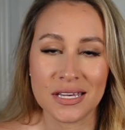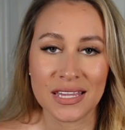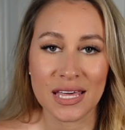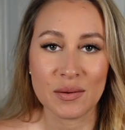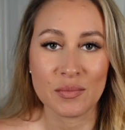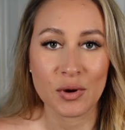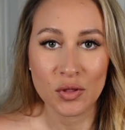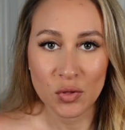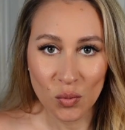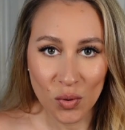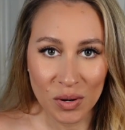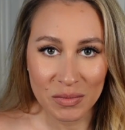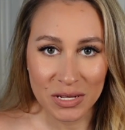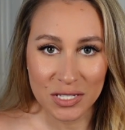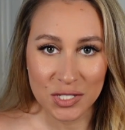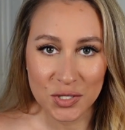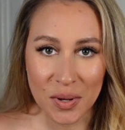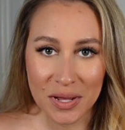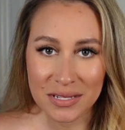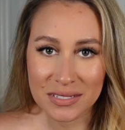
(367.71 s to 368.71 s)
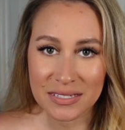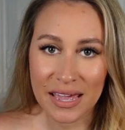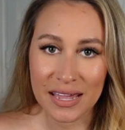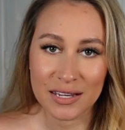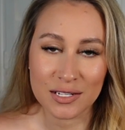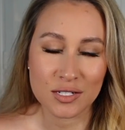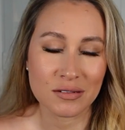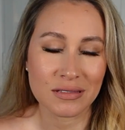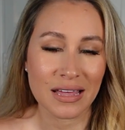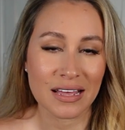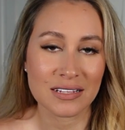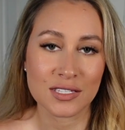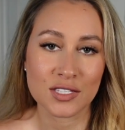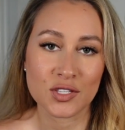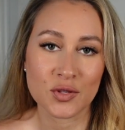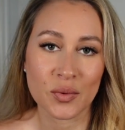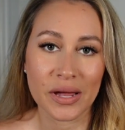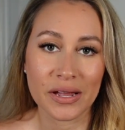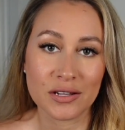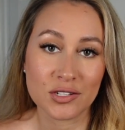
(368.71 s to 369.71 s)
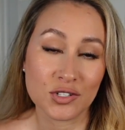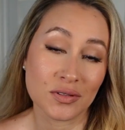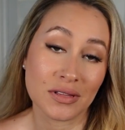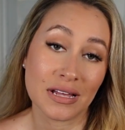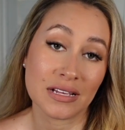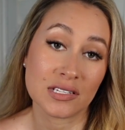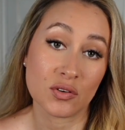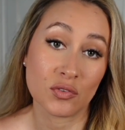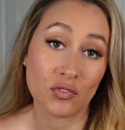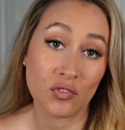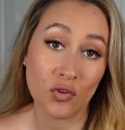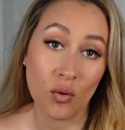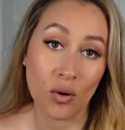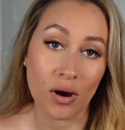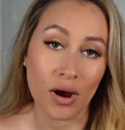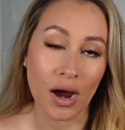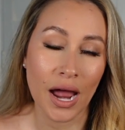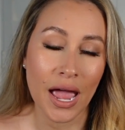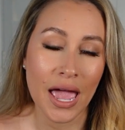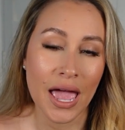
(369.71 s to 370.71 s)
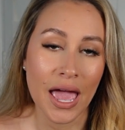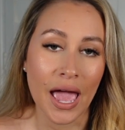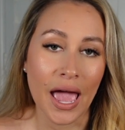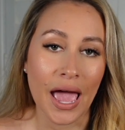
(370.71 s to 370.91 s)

and they both won Miss USA in 2003 and 2004.